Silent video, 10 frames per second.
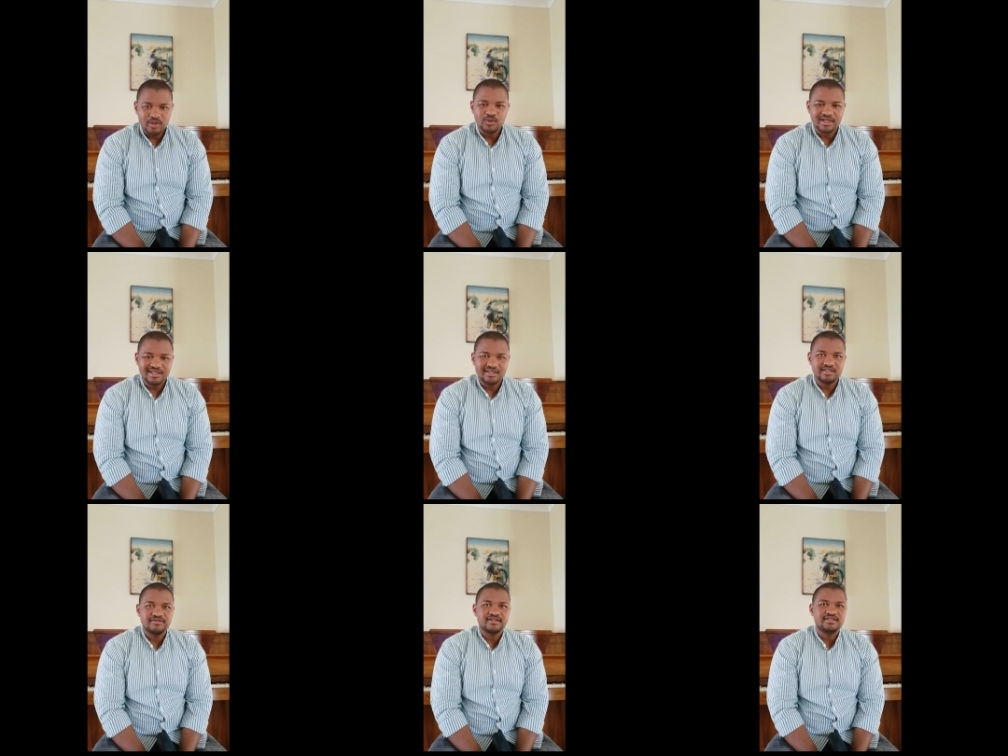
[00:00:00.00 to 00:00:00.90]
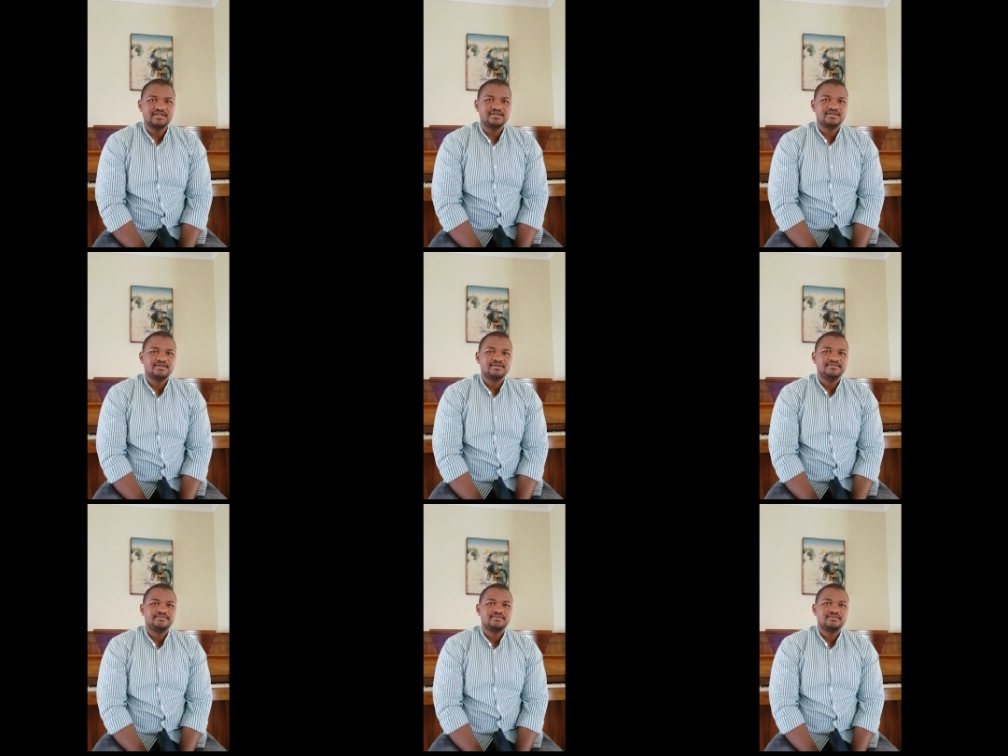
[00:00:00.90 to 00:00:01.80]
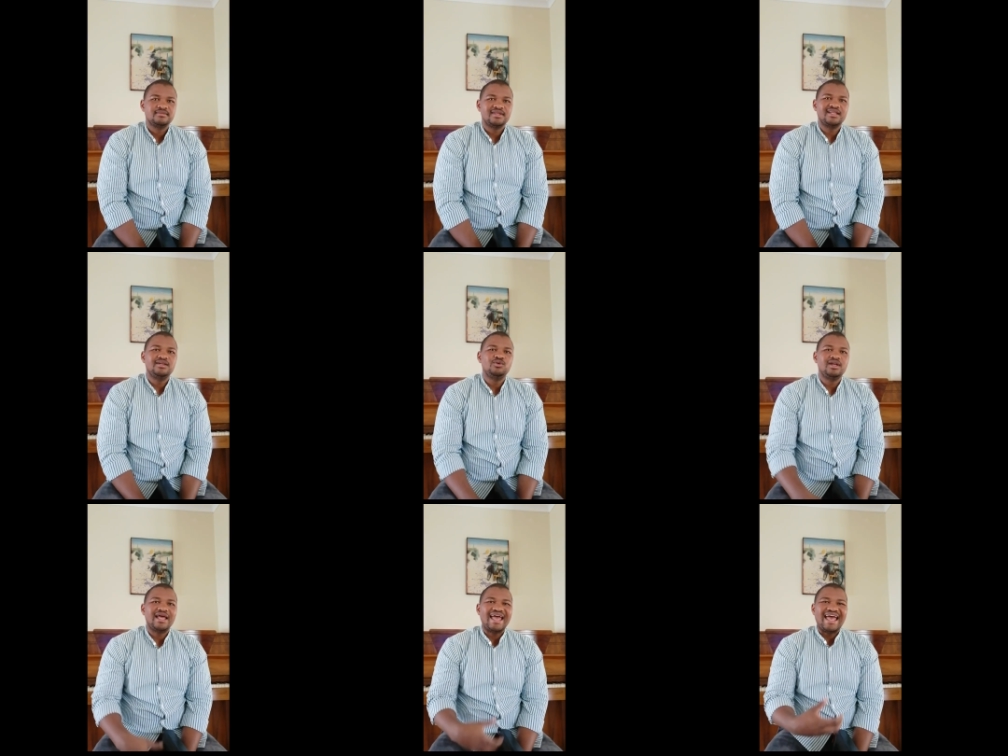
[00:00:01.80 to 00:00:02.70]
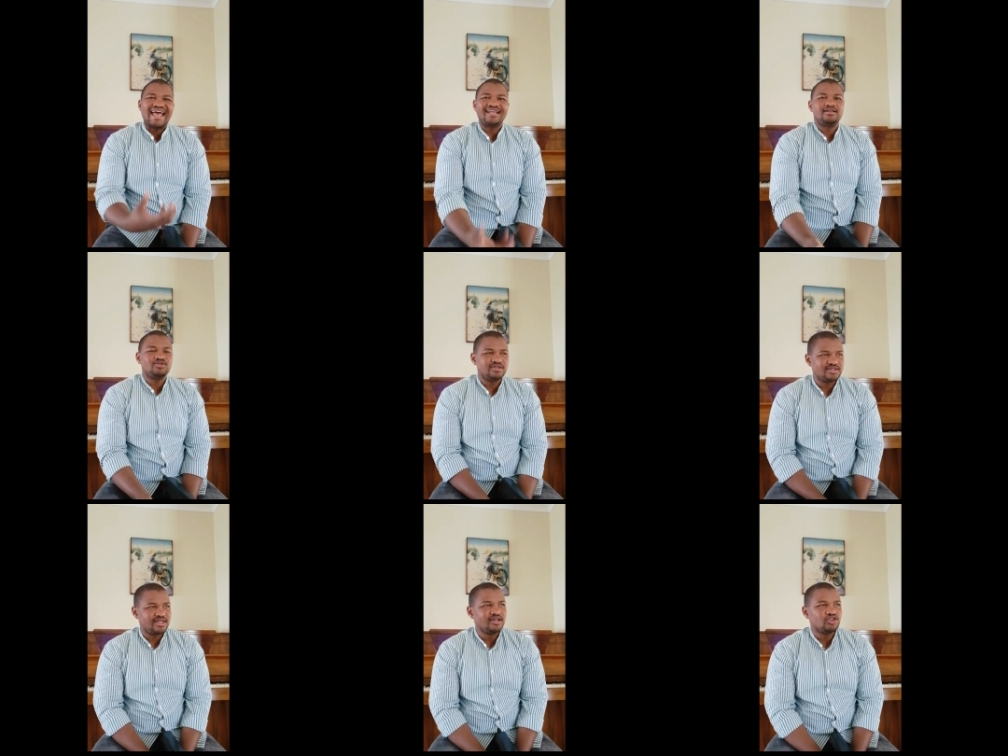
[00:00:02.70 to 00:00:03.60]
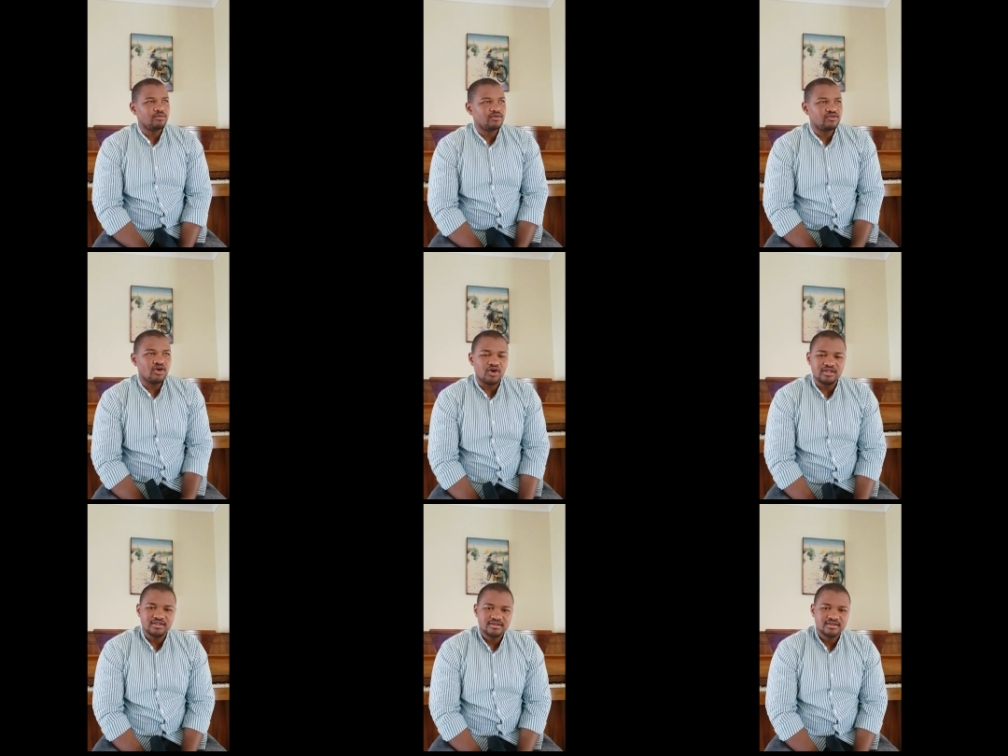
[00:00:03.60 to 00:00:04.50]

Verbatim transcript: when we read these verses that he will add to this kingdom of God.